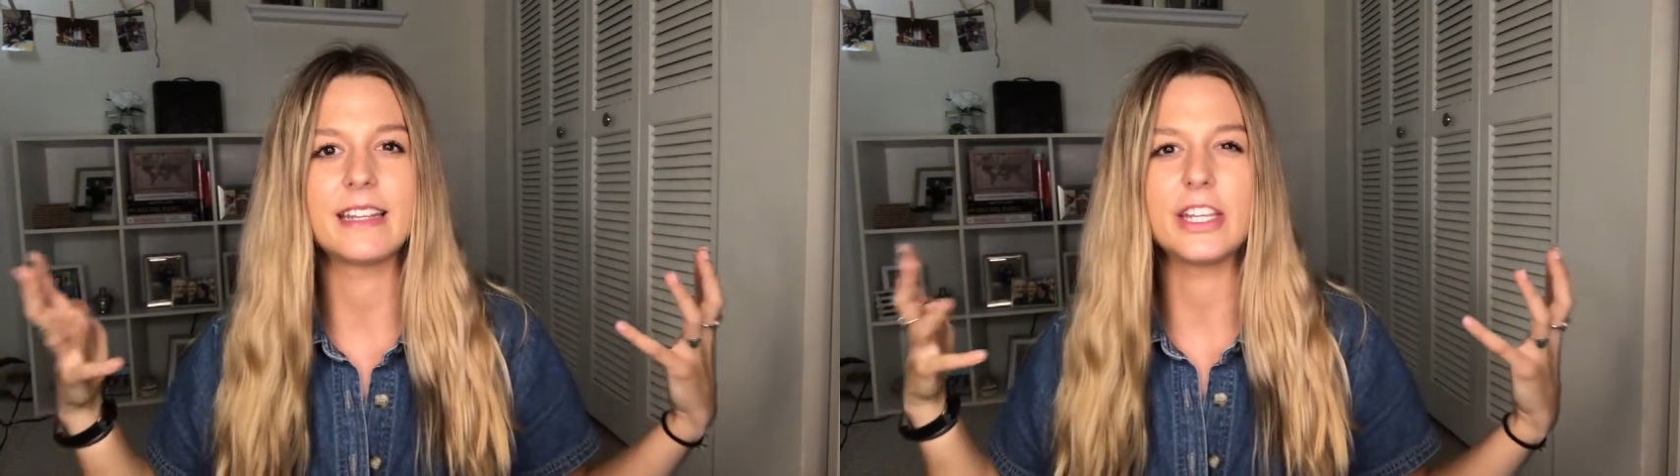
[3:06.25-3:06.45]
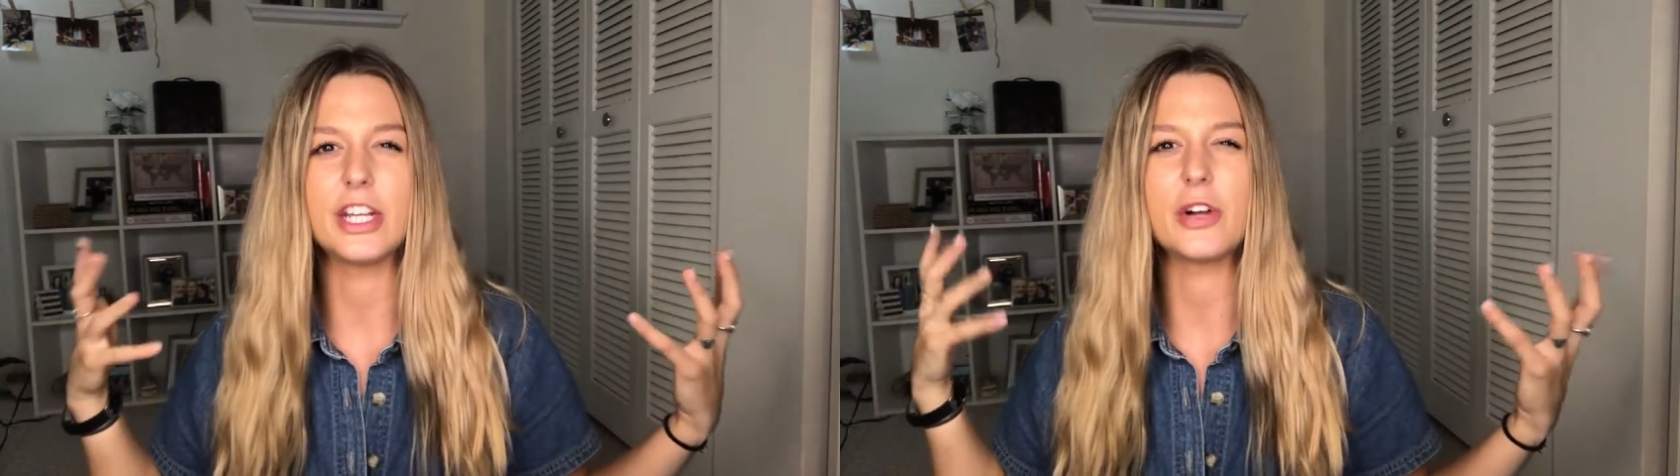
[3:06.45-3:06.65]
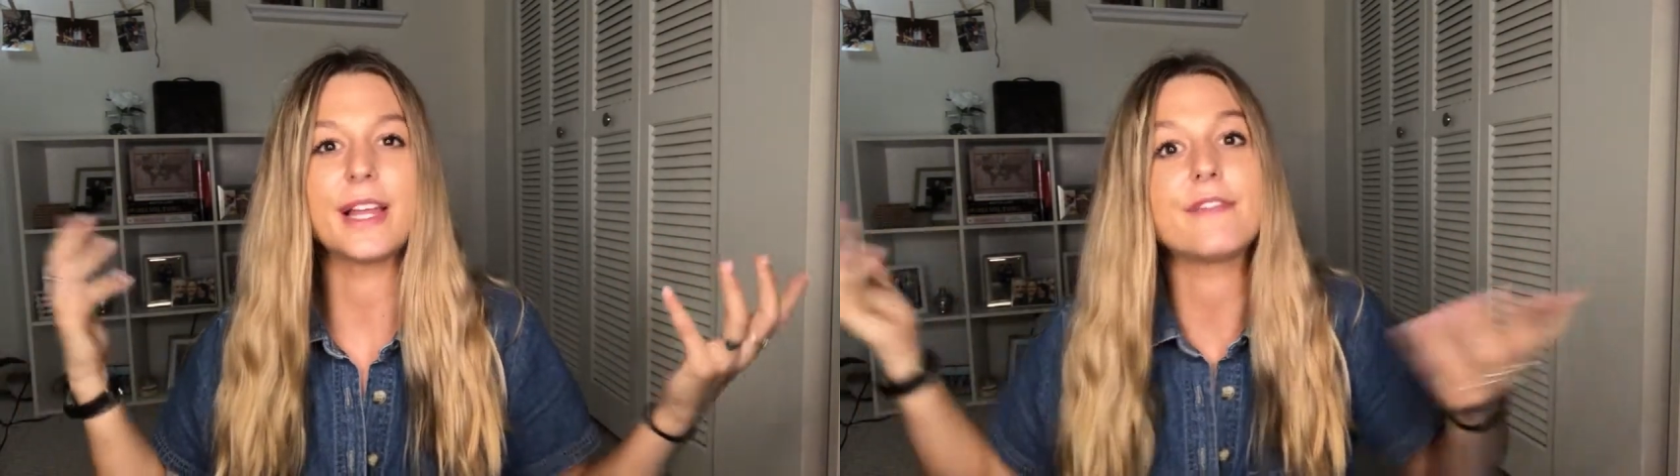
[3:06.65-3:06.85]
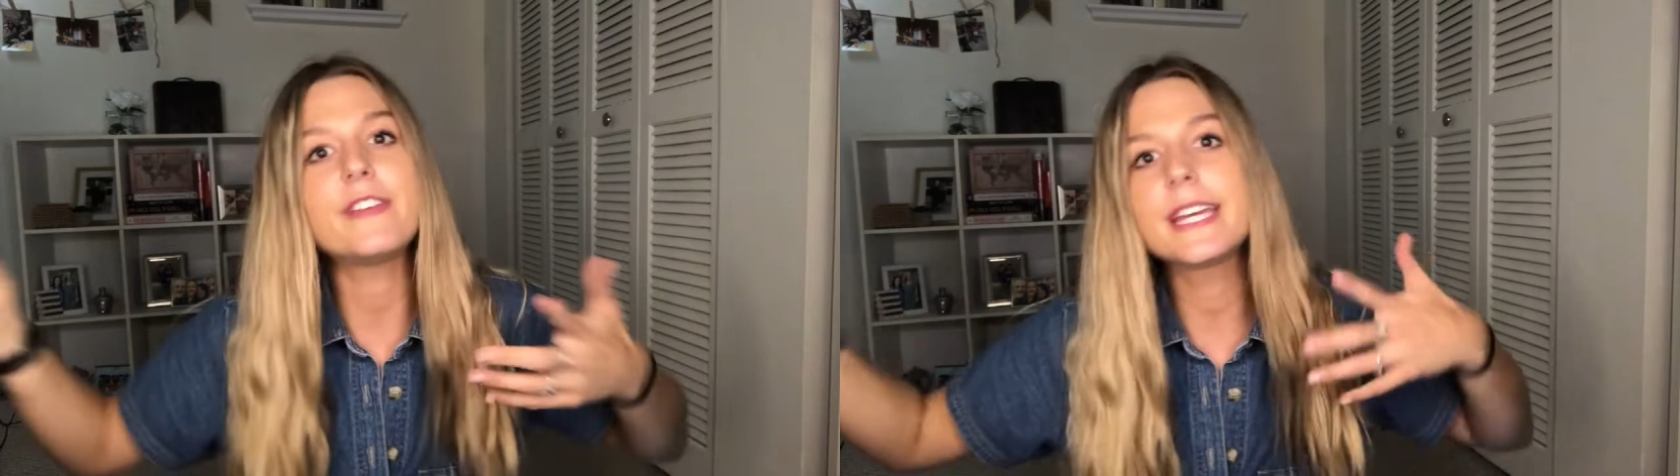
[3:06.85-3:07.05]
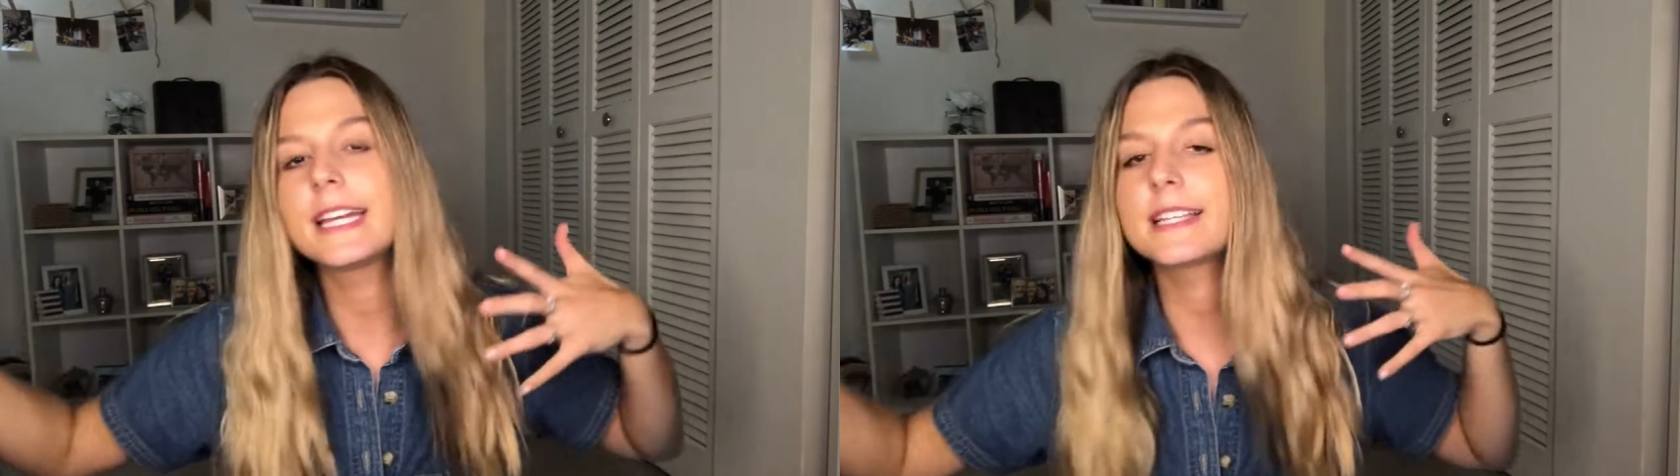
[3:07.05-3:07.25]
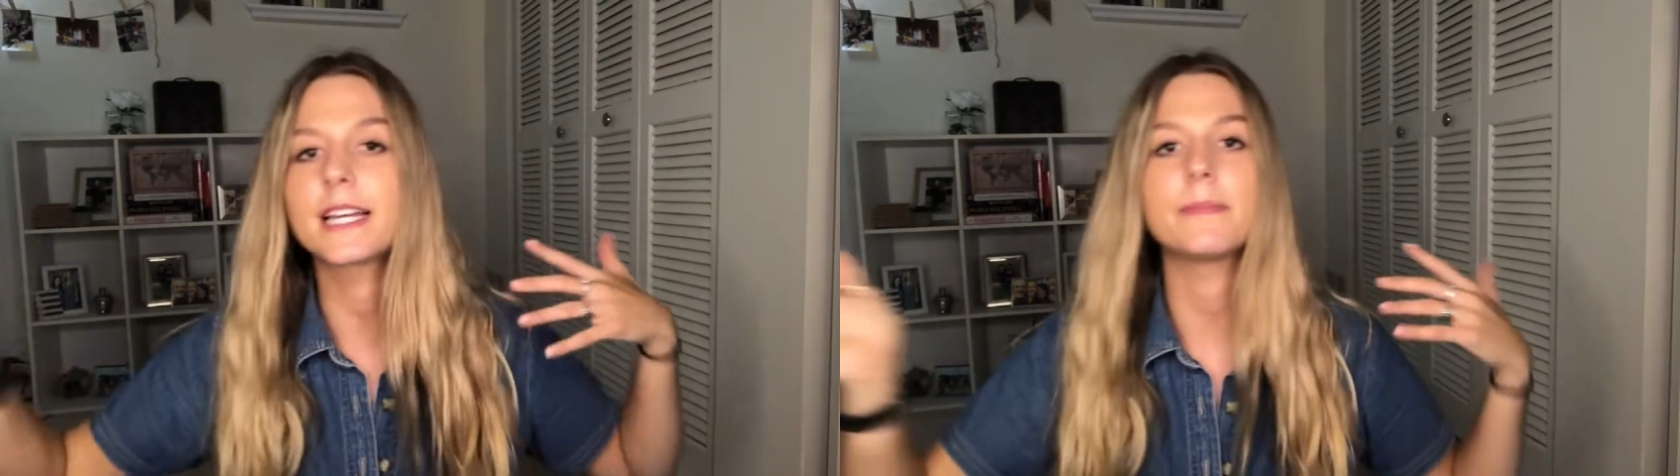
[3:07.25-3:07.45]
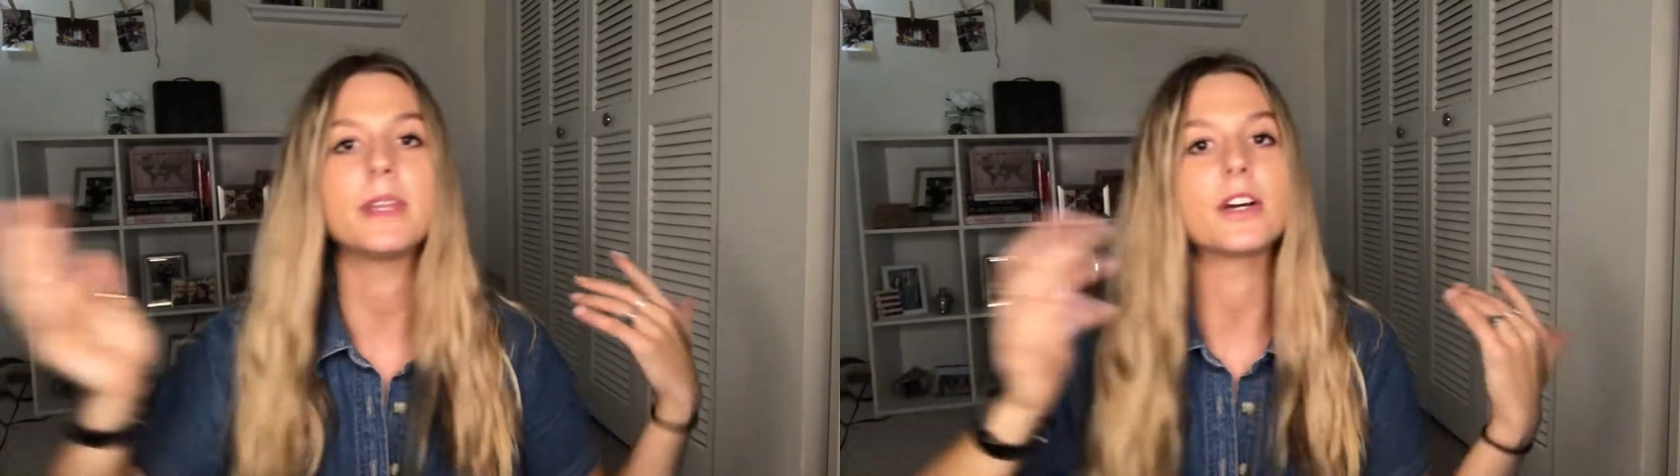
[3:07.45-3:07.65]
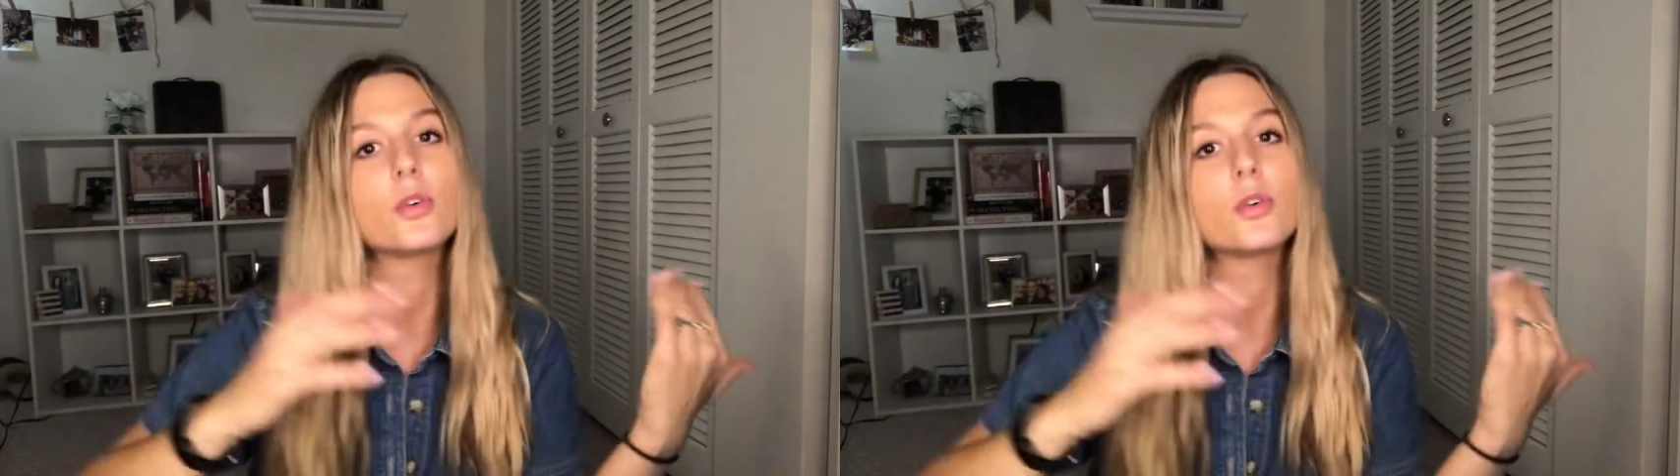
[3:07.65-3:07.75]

veganism, the